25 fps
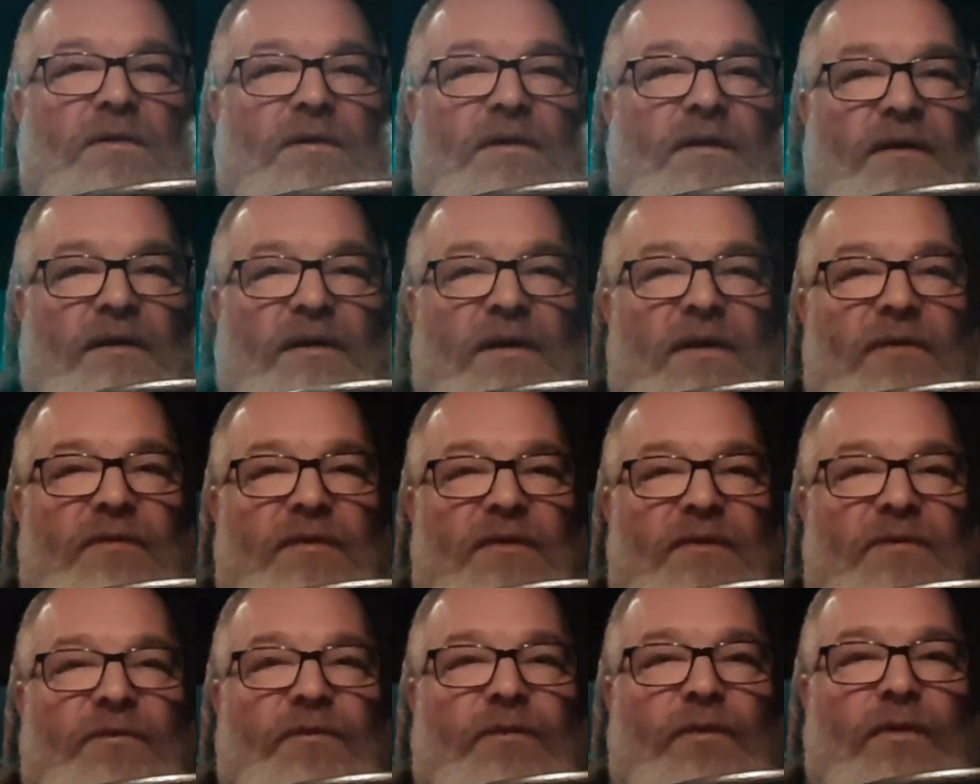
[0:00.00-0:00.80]
And
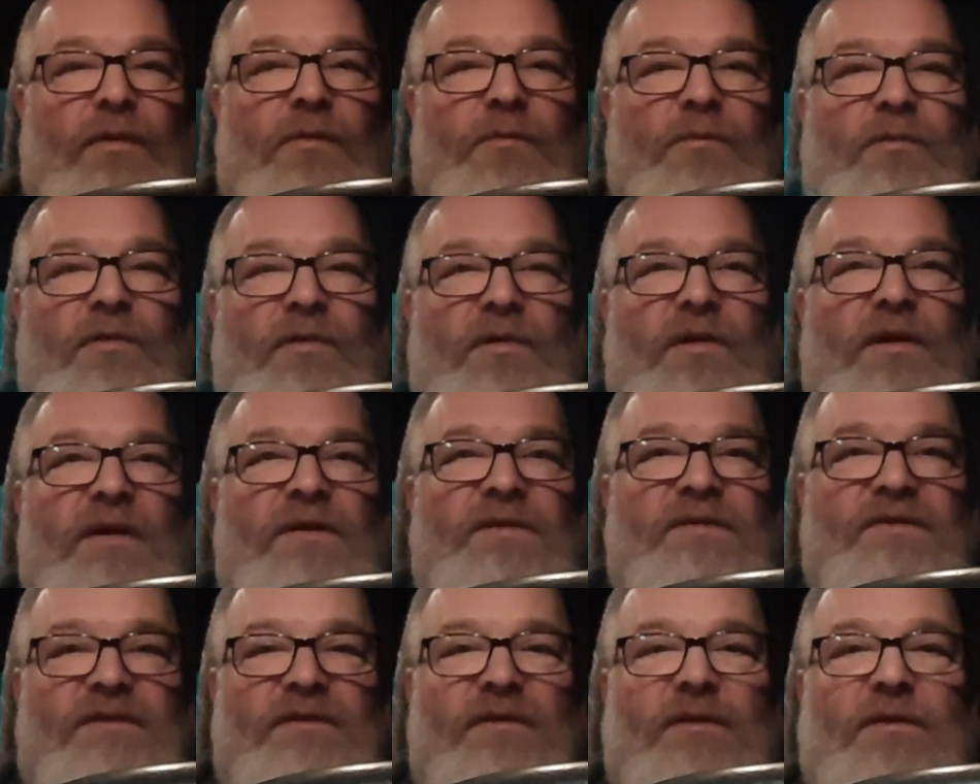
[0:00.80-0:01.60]
having 4 more
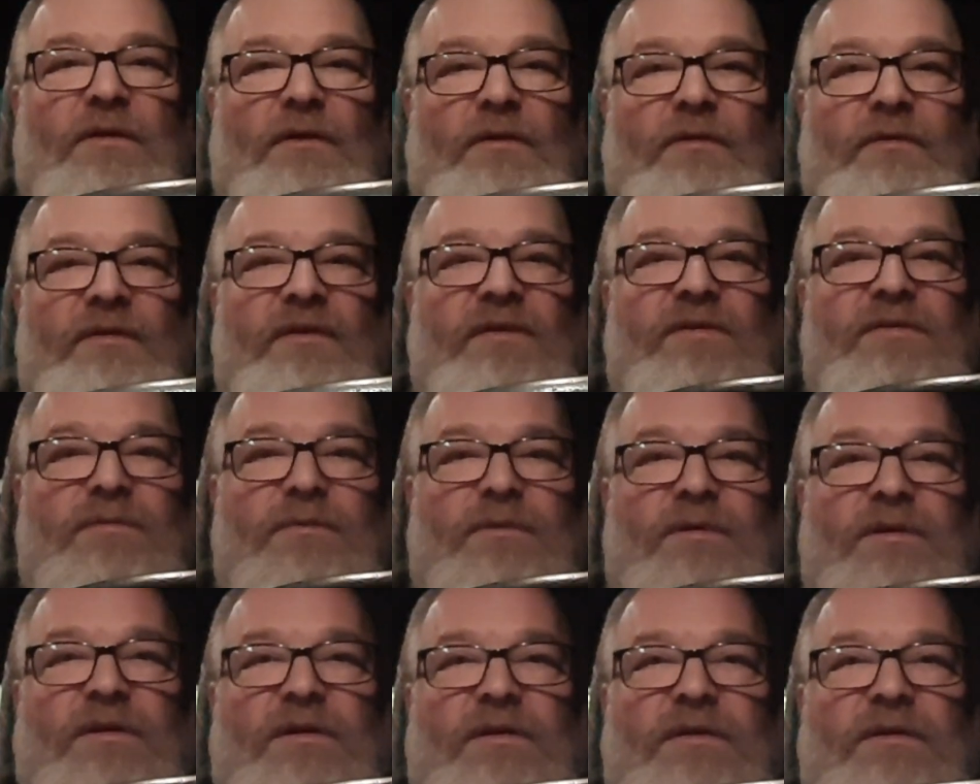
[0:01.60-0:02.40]
nights to go this
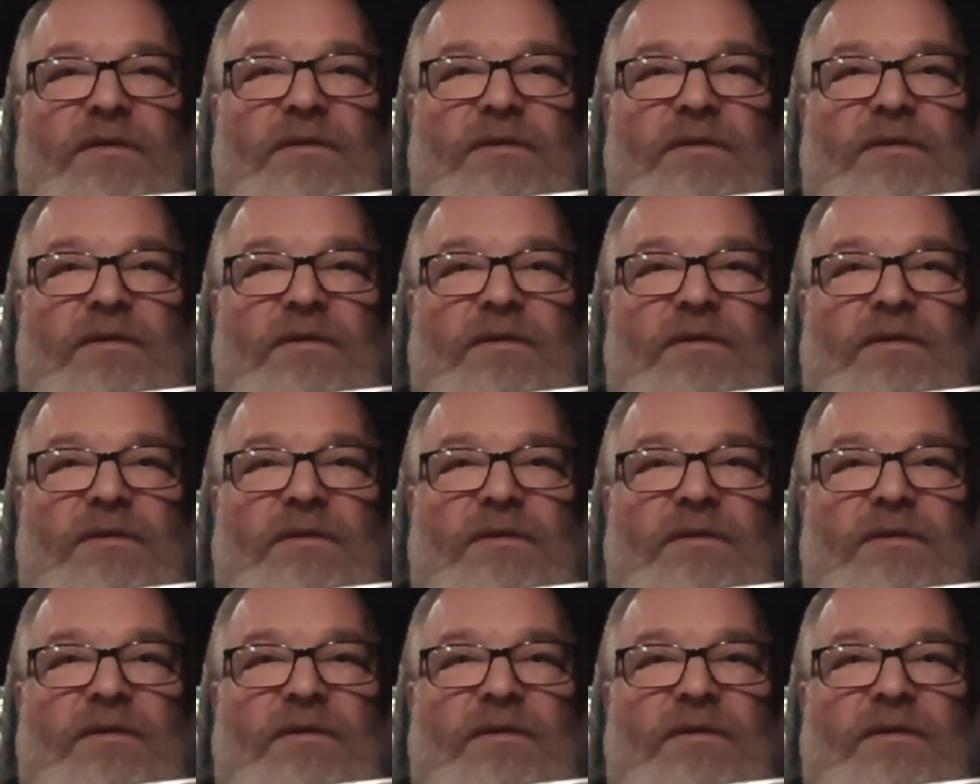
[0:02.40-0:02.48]
week.